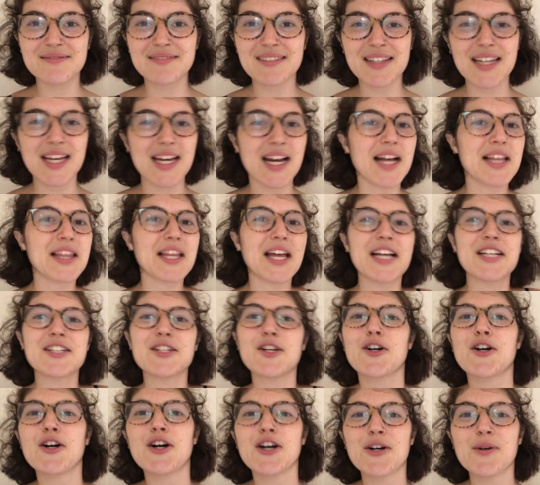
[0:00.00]
that I like
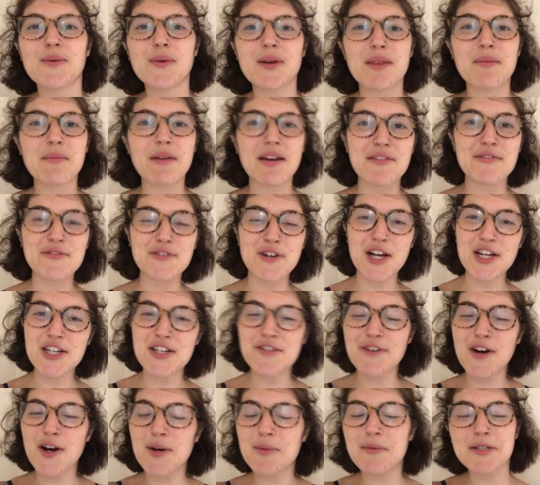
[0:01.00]
to cook with my fresh
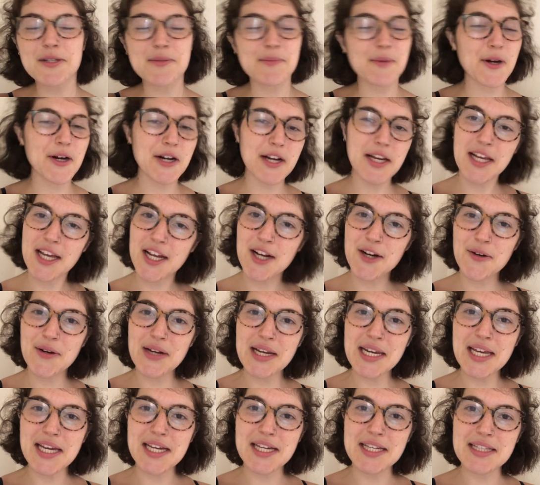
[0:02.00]
farmers market
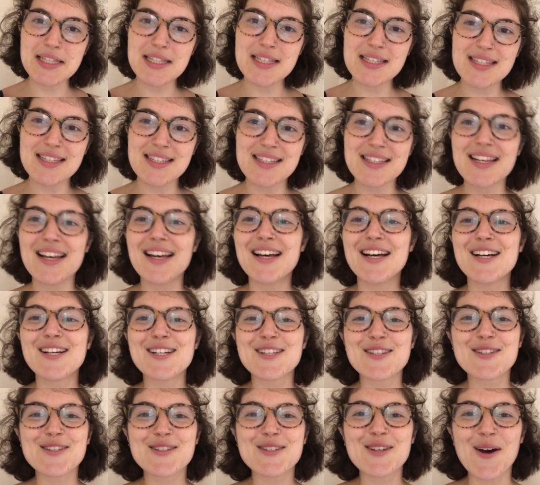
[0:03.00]
ingredients.
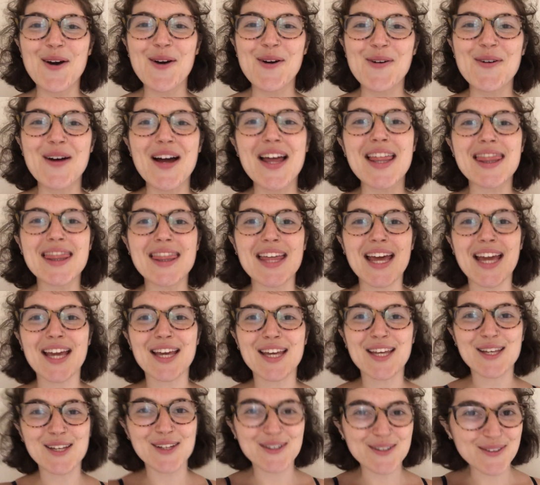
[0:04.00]
So
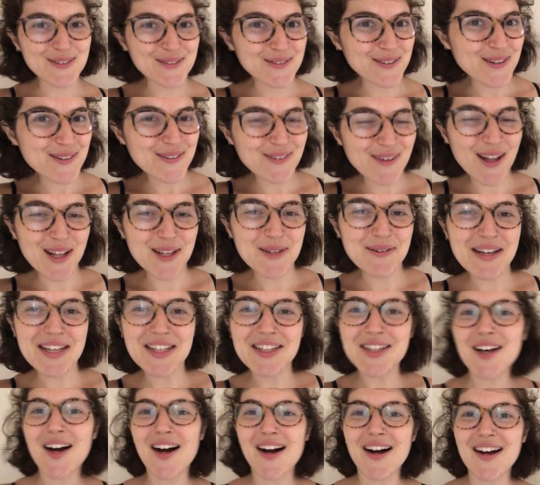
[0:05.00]
thank you for following
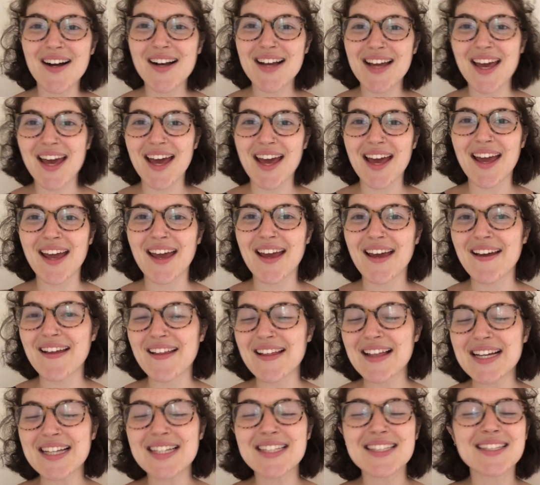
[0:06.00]
along
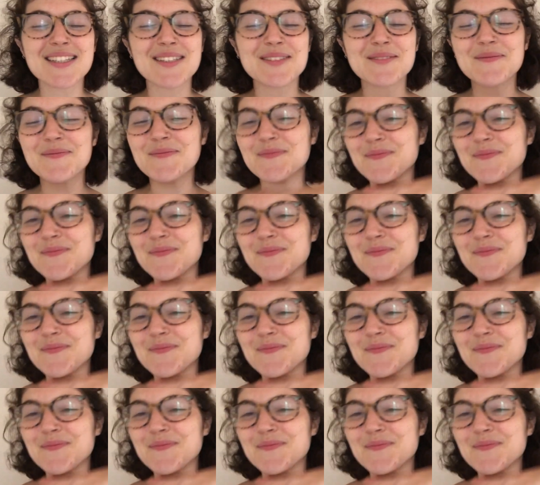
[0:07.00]
and